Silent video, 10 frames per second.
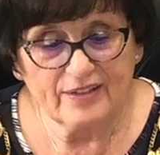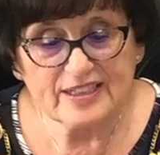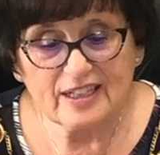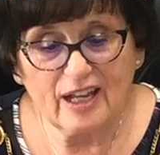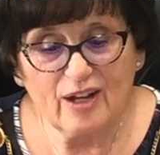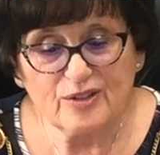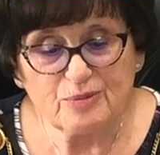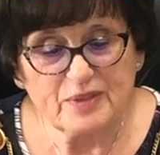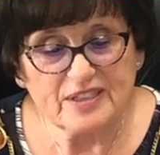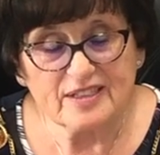This
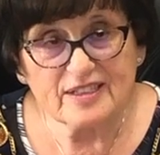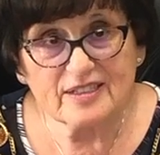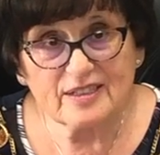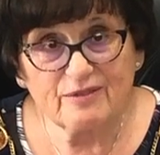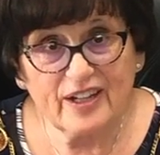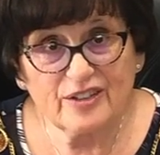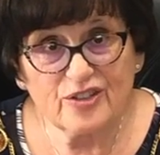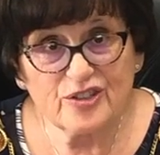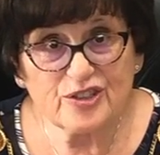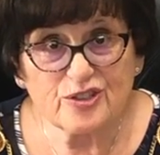allows businesses and
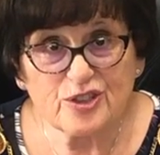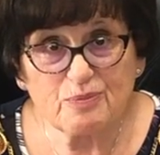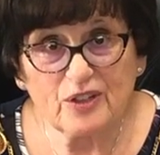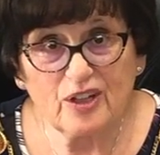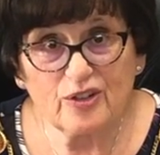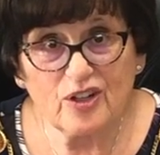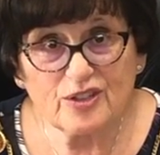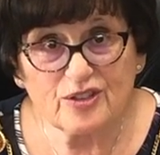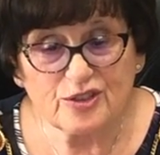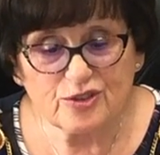vendors to spill out
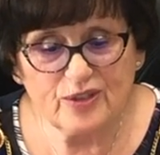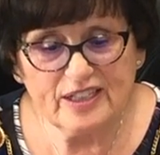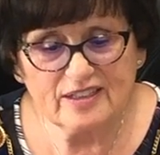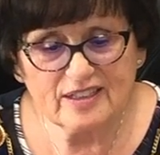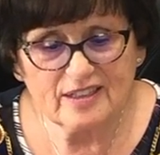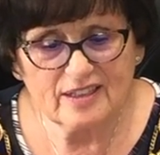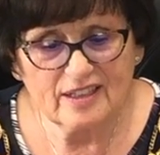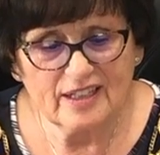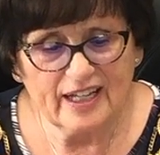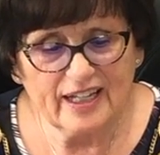onto the street
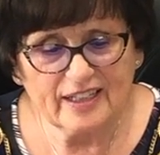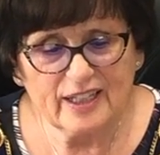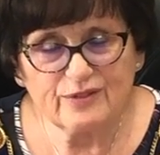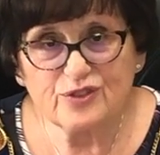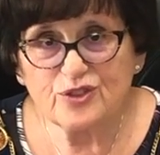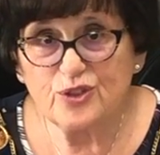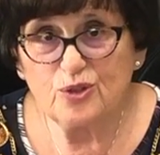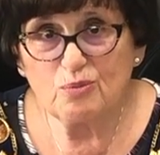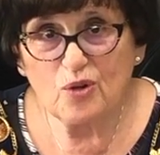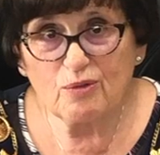and gives
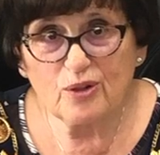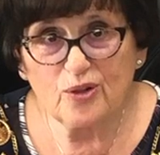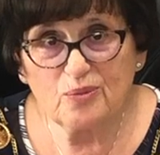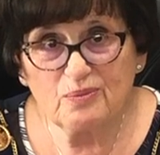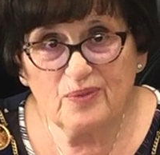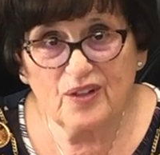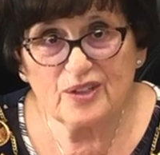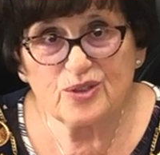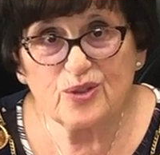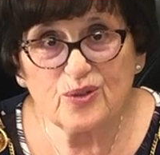you more room
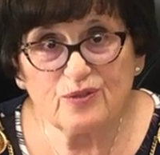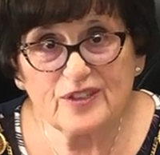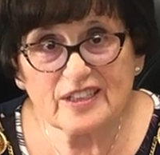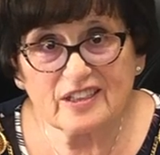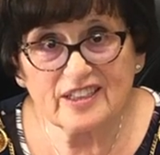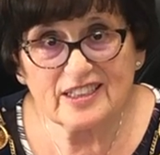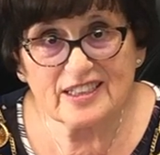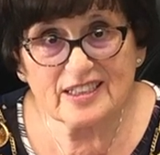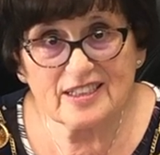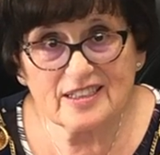to physically
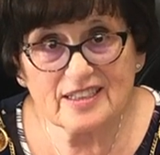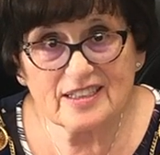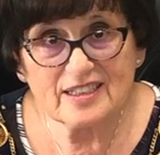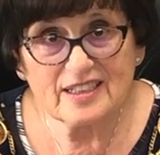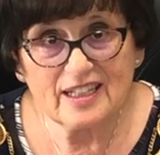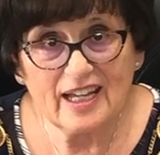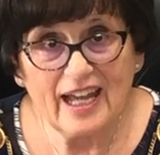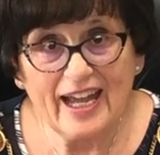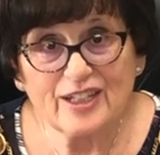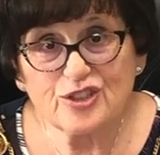distance
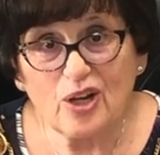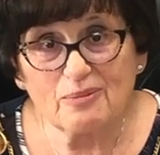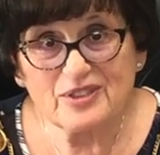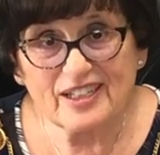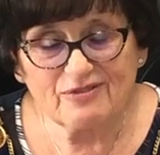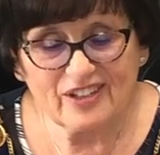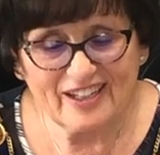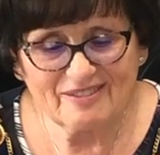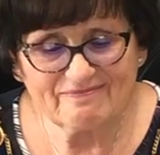and shop safely.